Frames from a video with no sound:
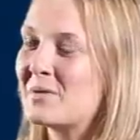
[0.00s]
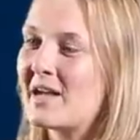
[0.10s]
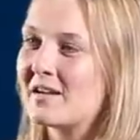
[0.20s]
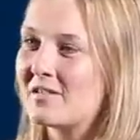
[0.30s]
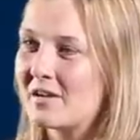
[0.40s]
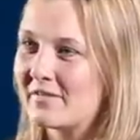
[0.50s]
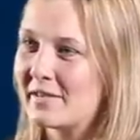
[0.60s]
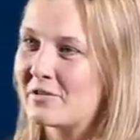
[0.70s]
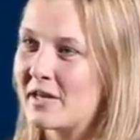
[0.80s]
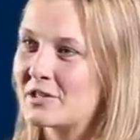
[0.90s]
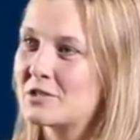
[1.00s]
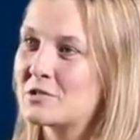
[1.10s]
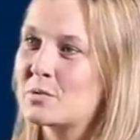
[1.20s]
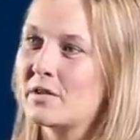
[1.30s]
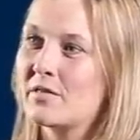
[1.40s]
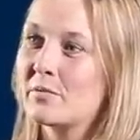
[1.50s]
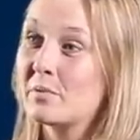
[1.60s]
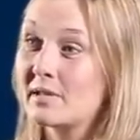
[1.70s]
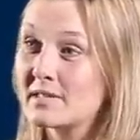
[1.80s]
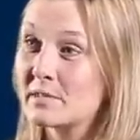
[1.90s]
we had a lot of interactions with the
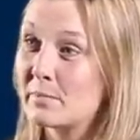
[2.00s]
police